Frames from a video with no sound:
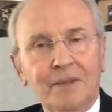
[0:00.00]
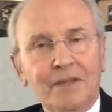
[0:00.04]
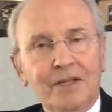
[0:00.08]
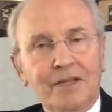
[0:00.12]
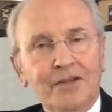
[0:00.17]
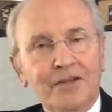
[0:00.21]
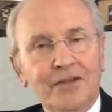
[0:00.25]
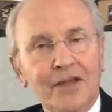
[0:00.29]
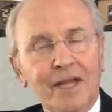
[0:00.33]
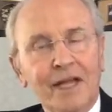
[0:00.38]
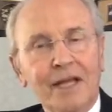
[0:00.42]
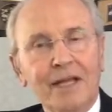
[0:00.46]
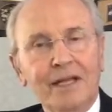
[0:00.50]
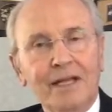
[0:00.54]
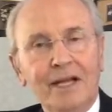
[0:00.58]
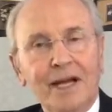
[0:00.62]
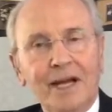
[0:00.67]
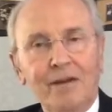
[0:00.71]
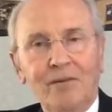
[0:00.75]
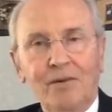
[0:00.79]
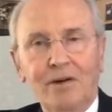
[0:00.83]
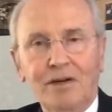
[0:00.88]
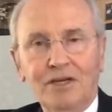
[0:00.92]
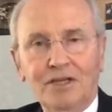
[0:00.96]
But the thing
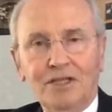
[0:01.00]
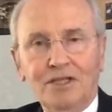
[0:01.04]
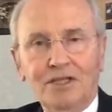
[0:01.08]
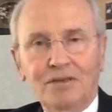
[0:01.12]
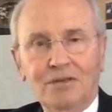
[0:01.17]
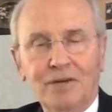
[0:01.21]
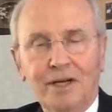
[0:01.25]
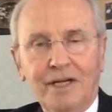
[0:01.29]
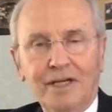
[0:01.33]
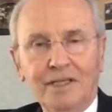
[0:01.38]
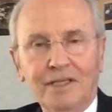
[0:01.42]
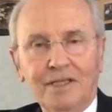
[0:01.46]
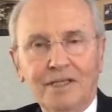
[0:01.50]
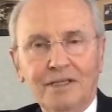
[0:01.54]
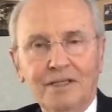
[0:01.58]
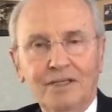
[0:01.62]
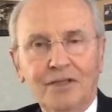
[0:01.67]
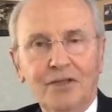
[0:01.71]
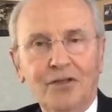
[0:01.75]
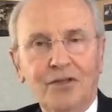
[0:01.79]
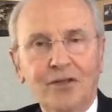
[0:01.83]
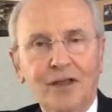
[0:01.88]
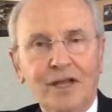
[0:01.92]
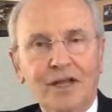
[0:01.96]
that I want to stress,
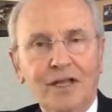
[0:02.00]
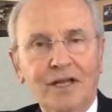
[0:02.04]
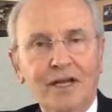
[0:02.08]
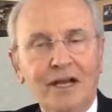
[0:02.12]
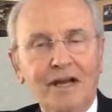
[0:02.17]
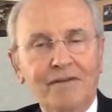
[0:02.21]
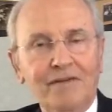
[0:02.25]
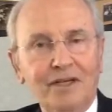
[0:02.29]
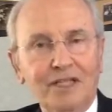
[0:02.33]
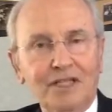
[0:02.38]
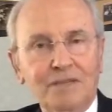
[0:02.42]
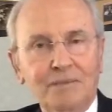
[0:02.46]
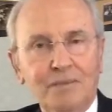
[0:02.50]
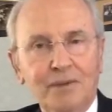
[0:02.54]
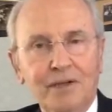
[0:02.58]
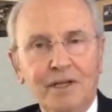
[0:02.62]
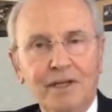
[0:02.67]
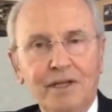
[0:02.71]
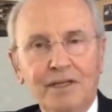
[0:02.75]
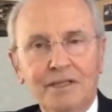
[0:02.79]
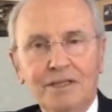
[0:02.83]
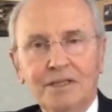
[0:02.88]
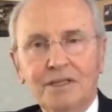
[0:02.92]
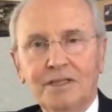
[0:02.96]
and the thing that I've
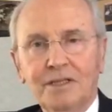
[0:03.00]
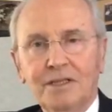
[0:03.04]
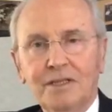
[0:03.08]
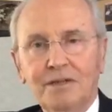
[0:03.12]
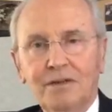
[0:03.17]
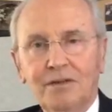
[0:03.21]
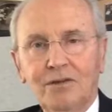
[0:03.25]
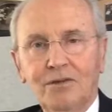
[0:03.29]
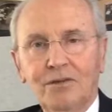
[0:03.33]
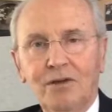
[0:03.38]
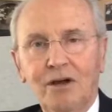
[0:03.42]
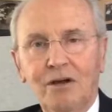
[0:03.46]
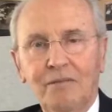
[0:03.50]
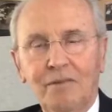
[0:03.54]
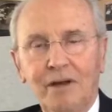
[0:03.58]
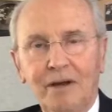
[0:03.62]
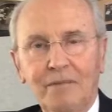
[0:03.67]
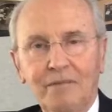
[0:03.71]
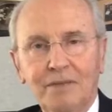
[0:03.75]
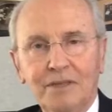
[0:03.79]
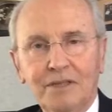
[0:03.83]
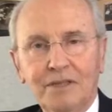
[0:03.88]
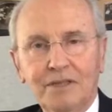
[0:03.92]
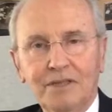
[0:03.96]
experienced throughout
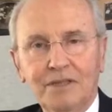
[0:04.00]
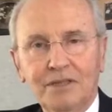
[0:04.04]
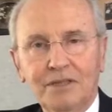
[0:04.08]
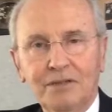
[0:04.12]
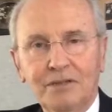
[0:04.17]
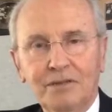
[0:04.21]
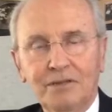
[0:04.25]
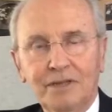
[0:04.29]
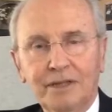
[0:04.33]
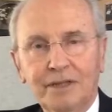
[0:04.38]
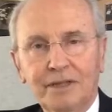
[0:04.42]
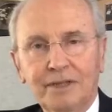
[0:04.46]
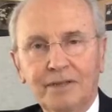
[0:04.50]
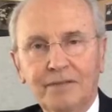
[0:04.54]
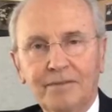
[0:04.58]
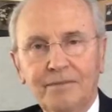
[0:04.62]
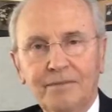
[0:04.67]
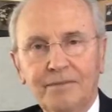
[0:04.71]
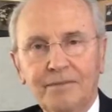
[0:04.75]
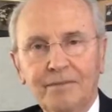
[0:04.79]
my business career,